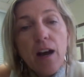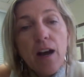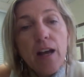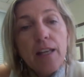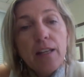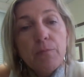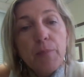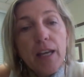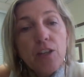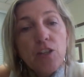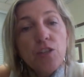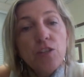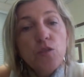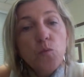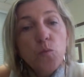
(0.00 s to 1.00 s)
in
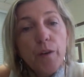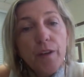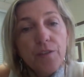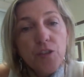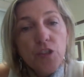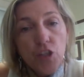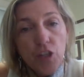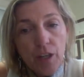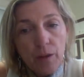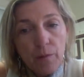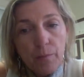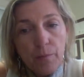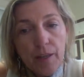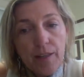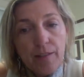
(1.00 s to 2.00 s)
patients with
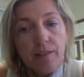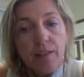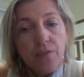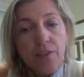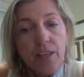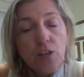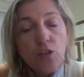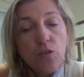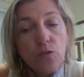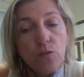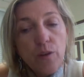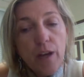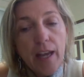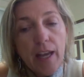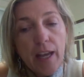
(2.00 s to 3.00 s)
CHIP is that they do
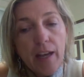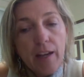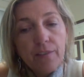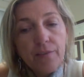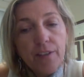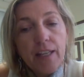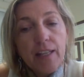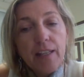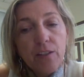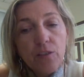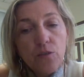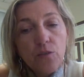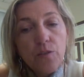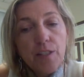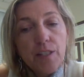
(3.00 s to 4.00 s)
have an
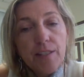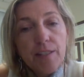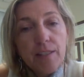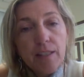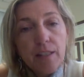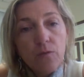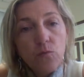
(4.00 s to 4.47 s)
increased